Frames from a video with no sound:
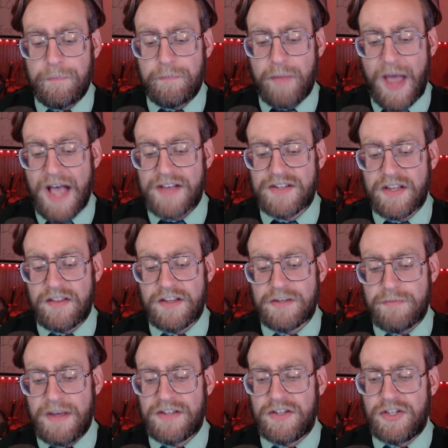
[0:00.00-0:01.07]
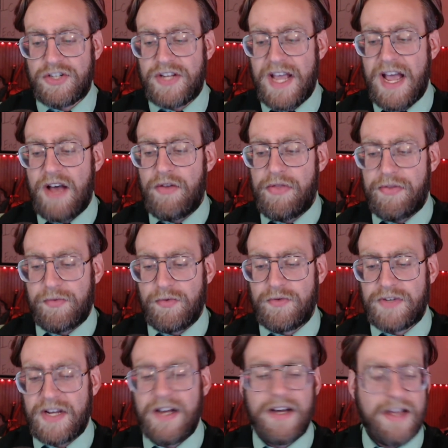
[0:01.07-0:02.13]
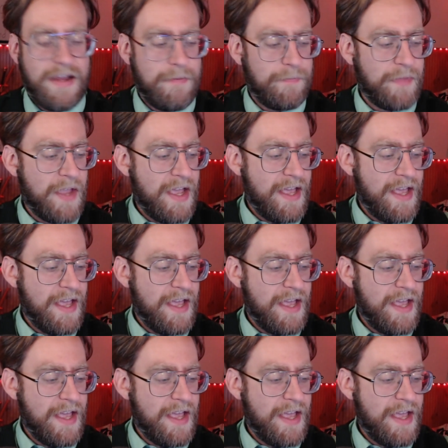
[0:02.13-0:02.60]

passing this message down through time